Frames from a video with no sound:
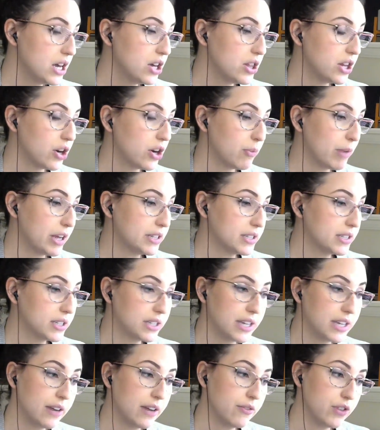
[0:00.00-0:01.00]
They're
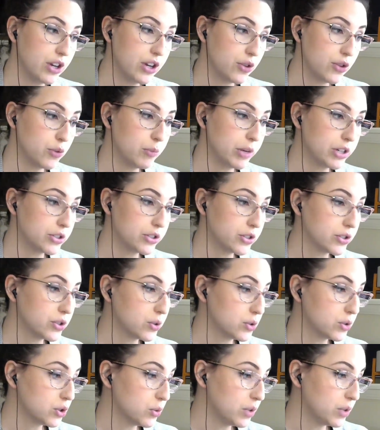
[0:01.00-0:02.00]
basically every other measure.
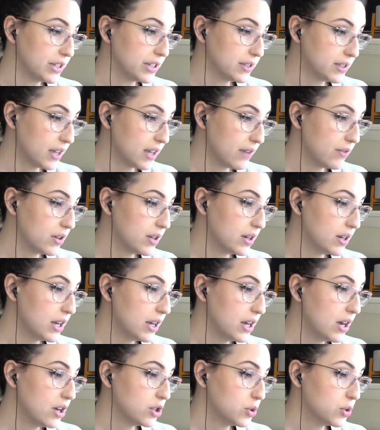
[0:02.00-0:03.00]
So 27,
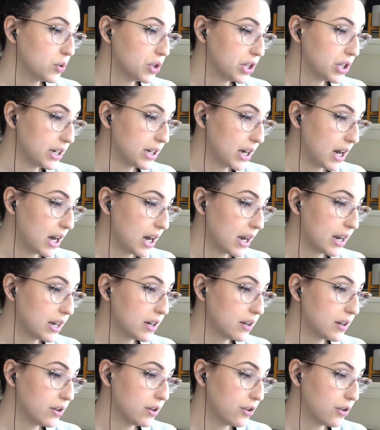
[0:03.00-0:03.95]
29,